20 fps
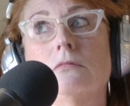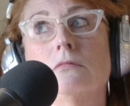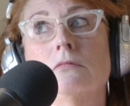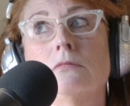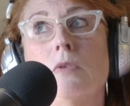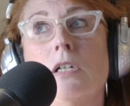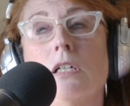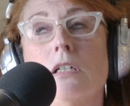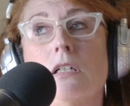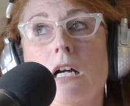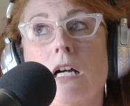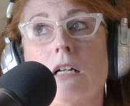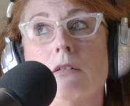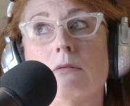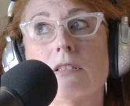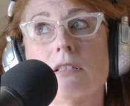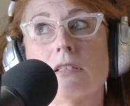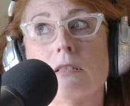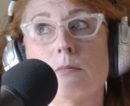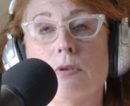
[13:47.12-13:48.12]
Well, I
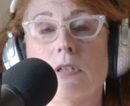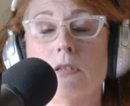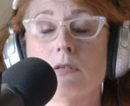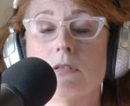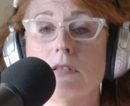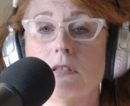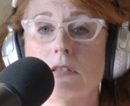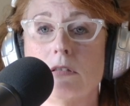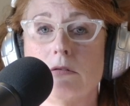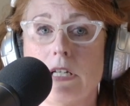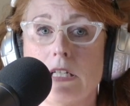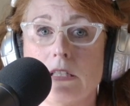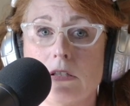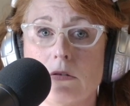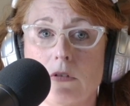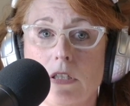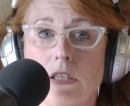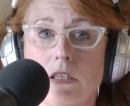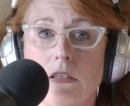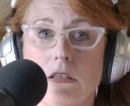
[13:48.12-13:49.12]
was supposed to
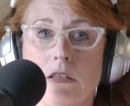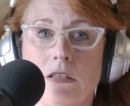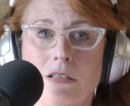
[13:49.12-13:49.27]
graduate.